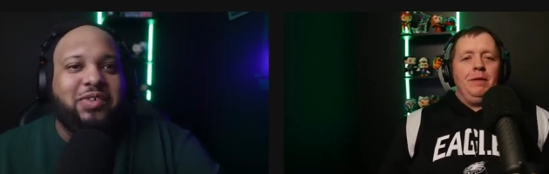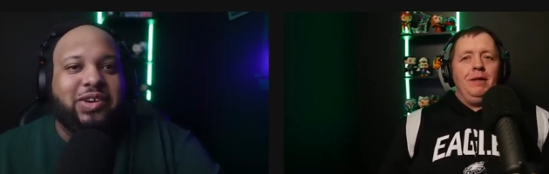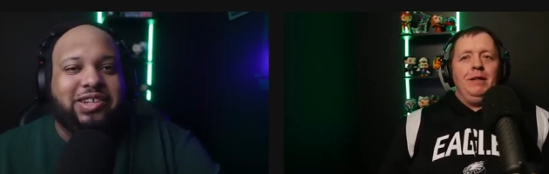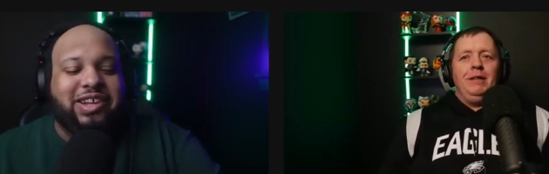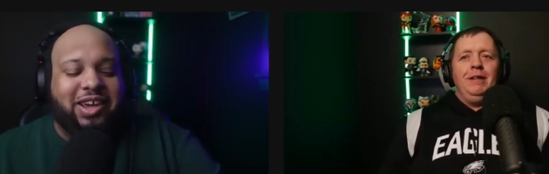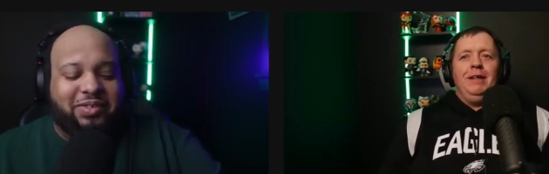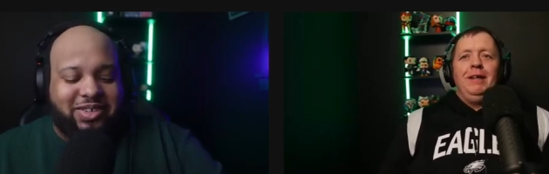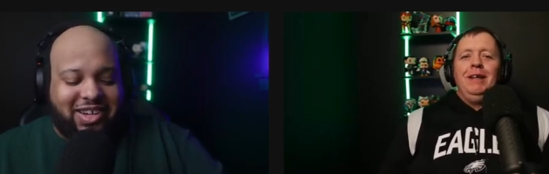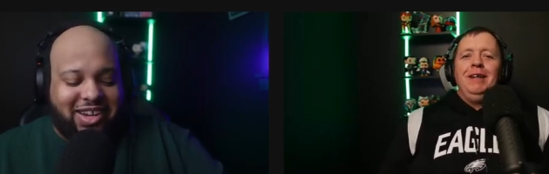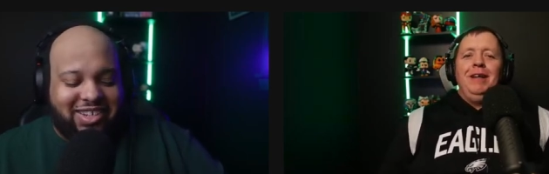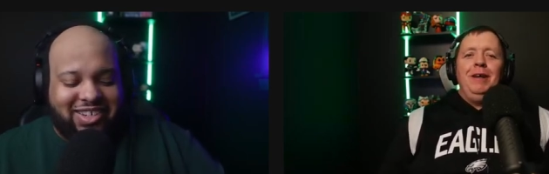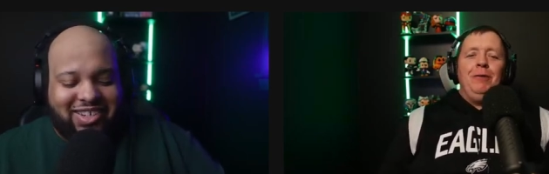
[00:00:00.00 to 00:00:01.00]
Speaker 1: What's up,
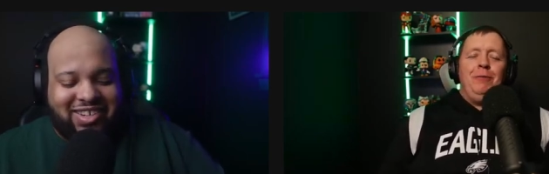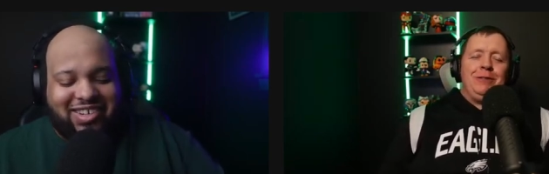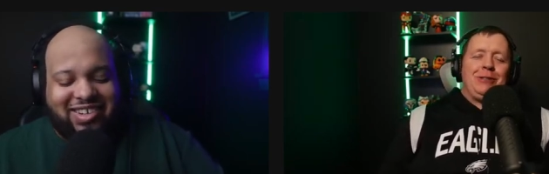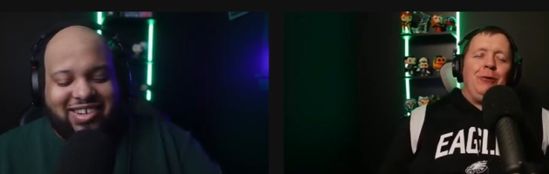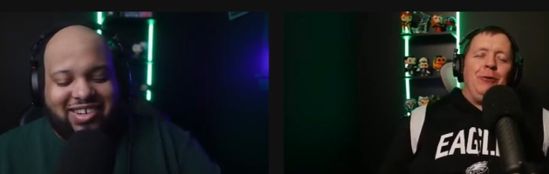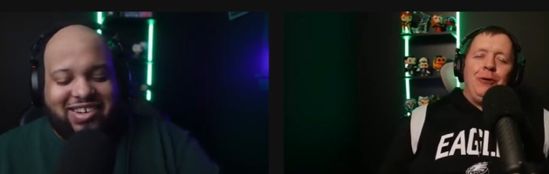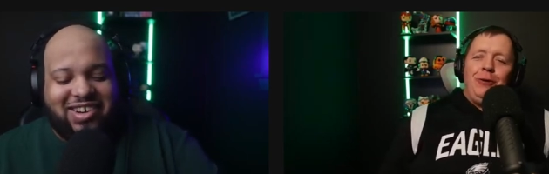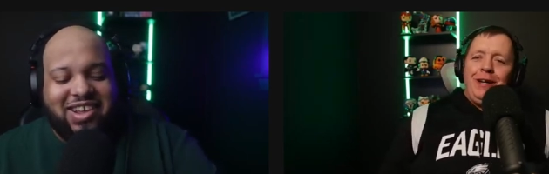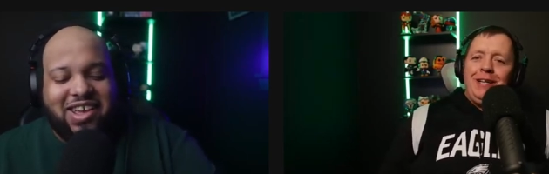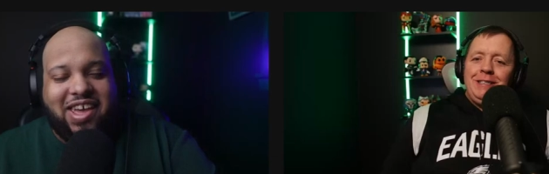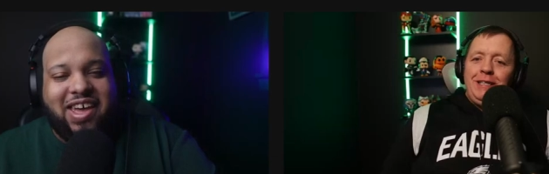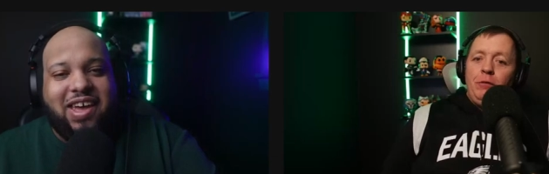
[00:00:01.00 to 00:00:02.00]
Jason?
Speaker 2: What's going on,
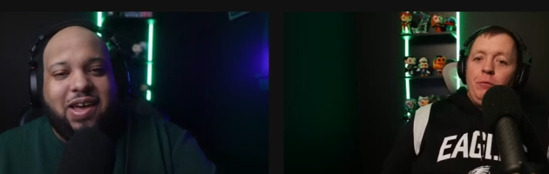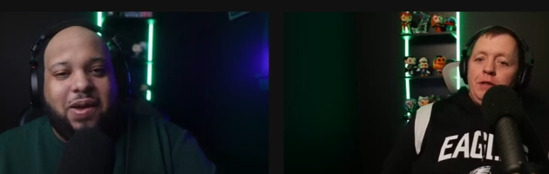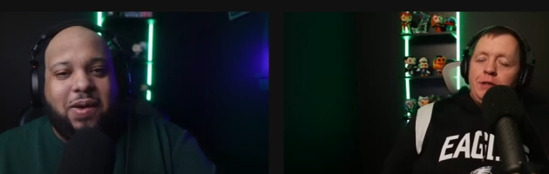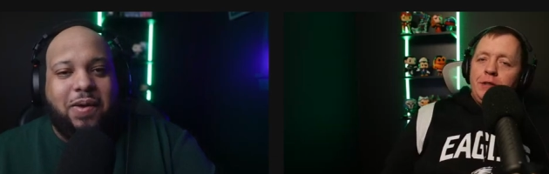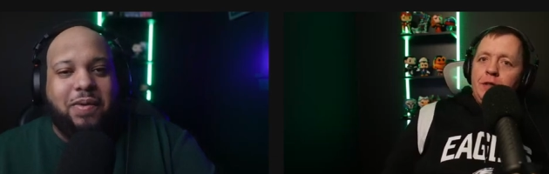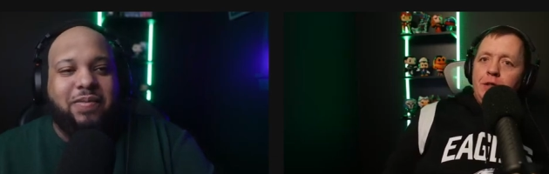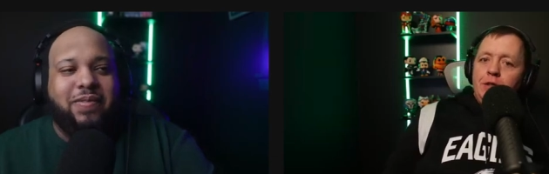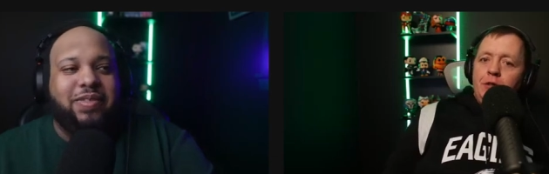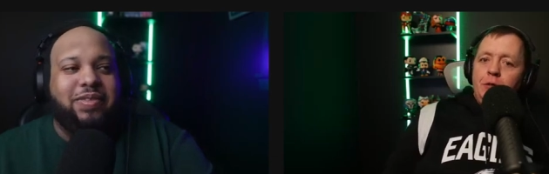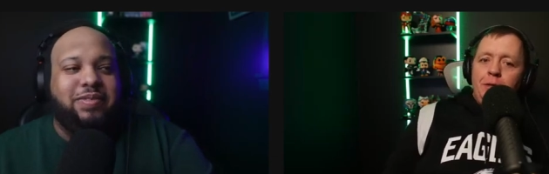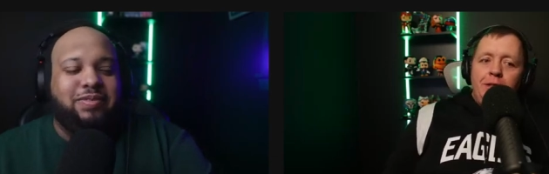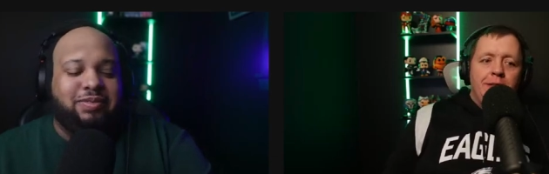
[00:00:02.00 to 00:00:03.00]
guys? Yeah, we took a
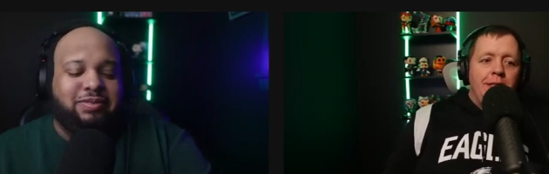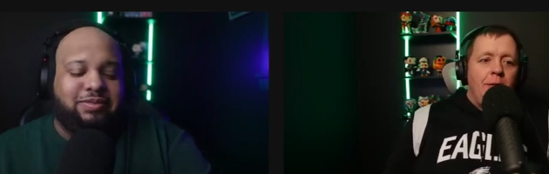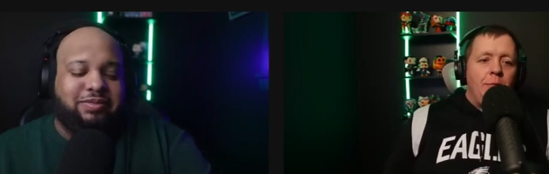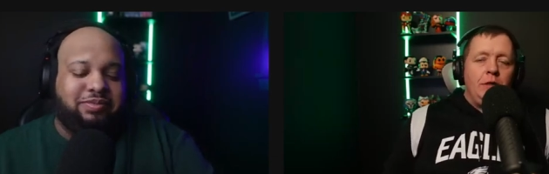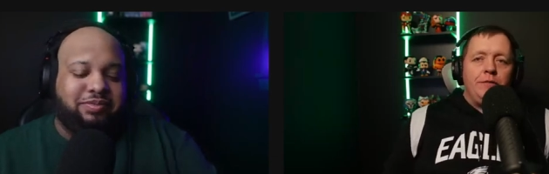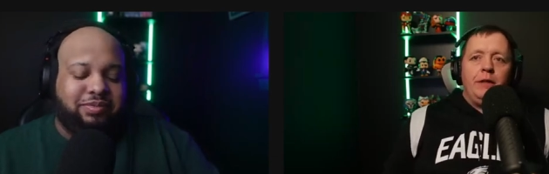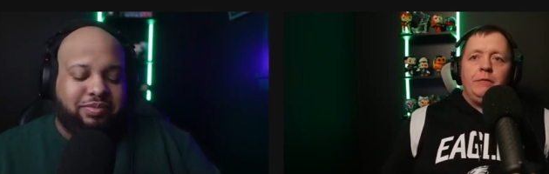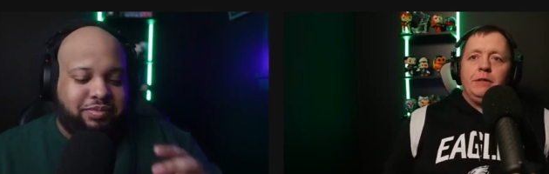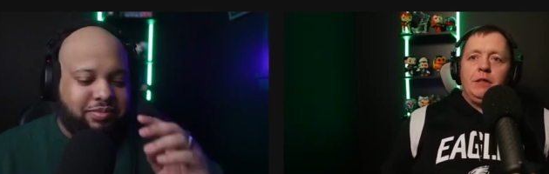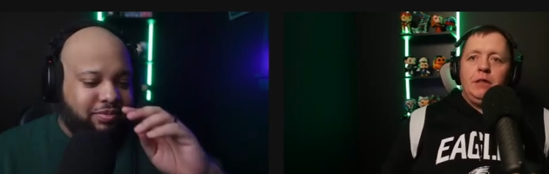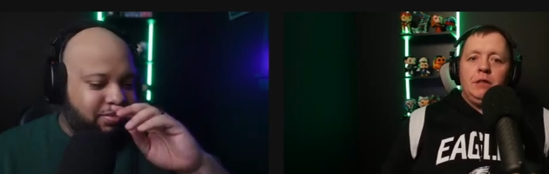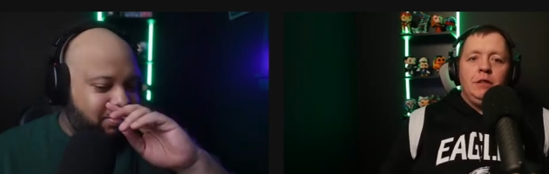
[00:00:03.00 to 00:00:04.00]
little bit of time off. That was
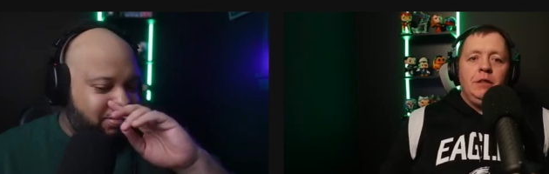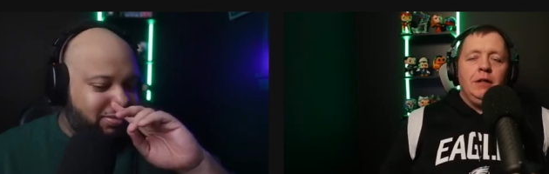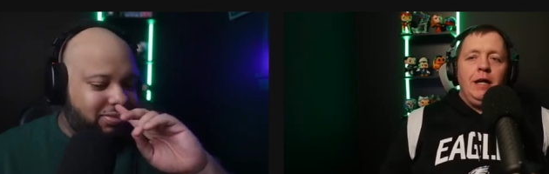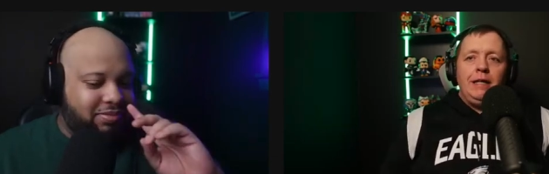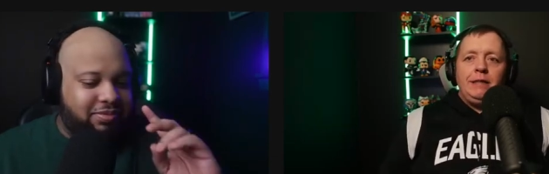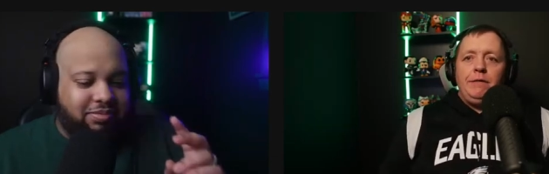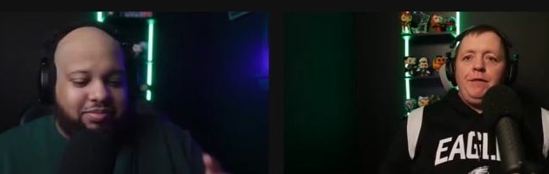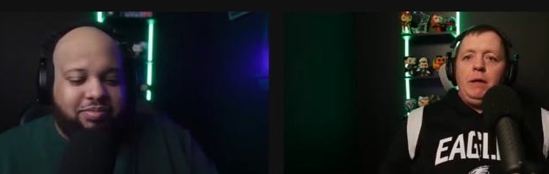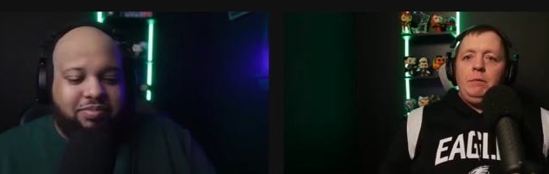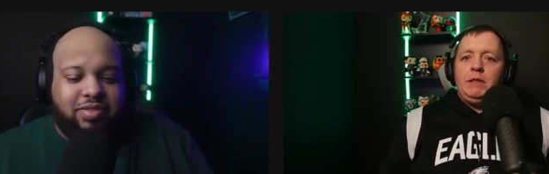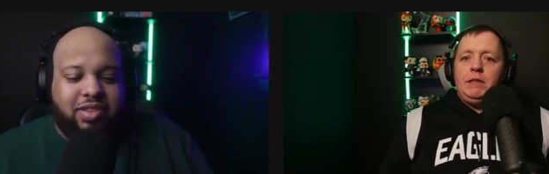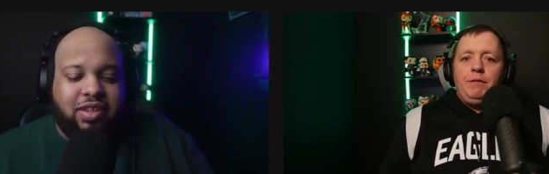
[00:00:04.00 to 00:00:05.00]
a uh, I had some
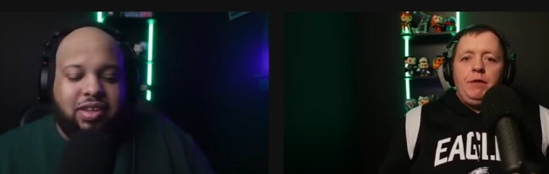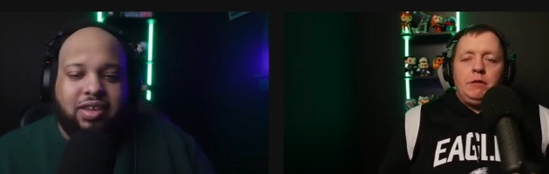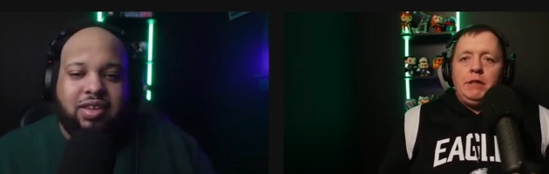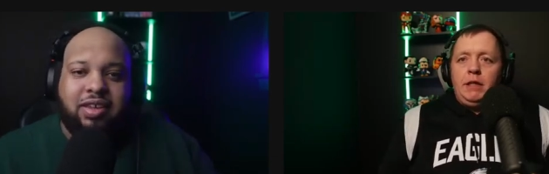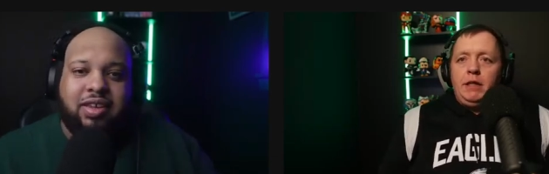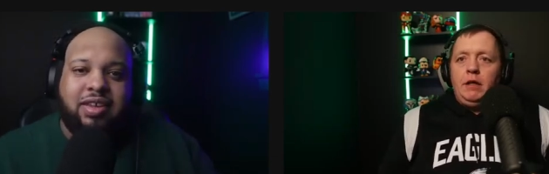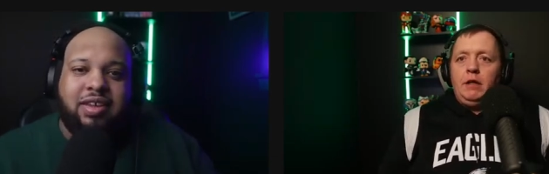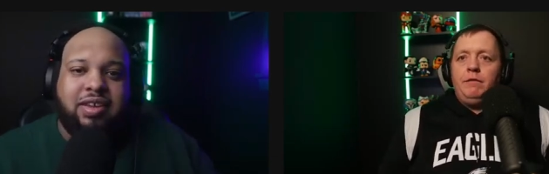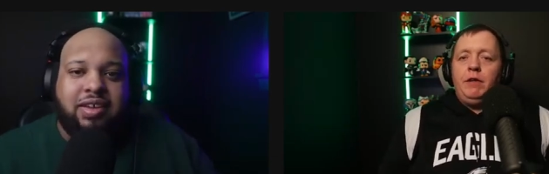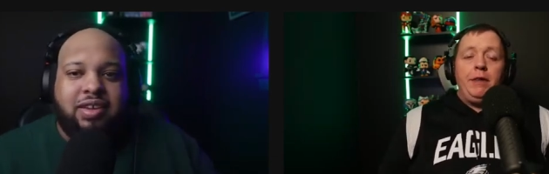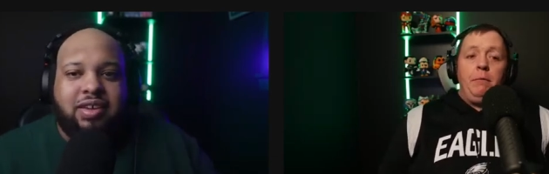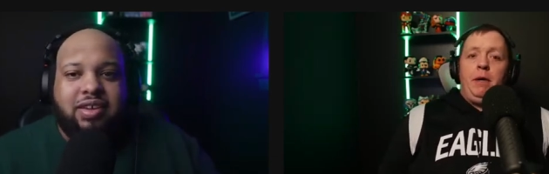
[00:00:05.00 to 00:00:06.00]
family stuff I was taking care of.
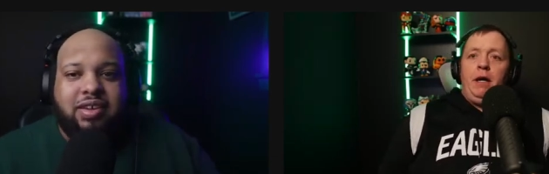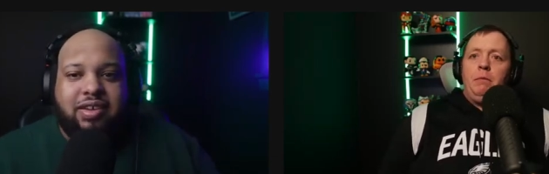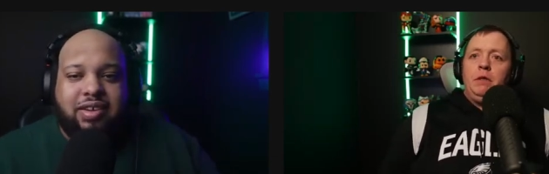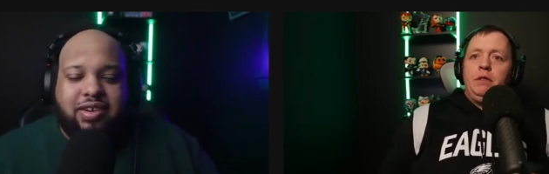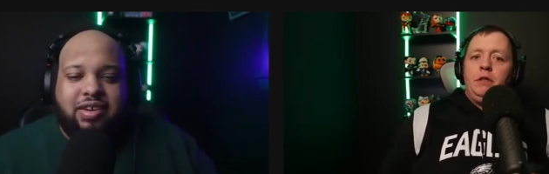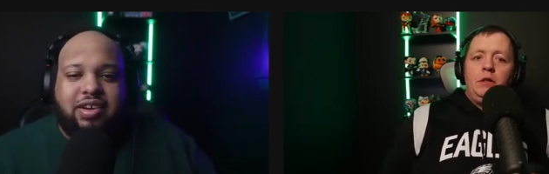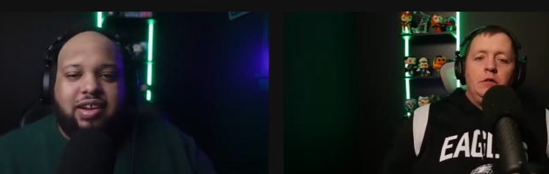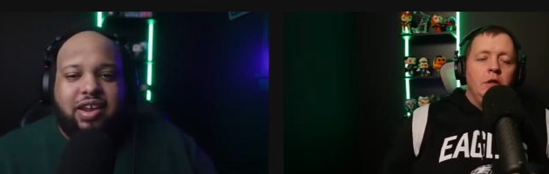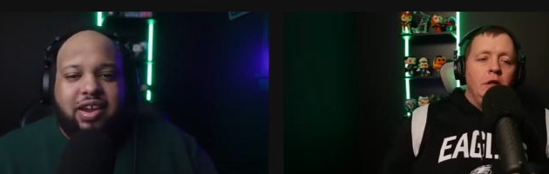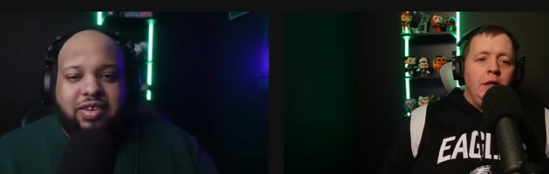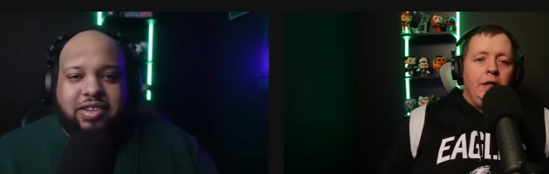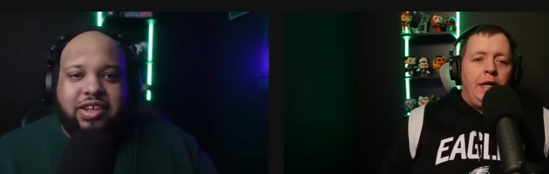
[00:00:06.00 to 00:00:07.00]
Nothing bad, but you know, Everything's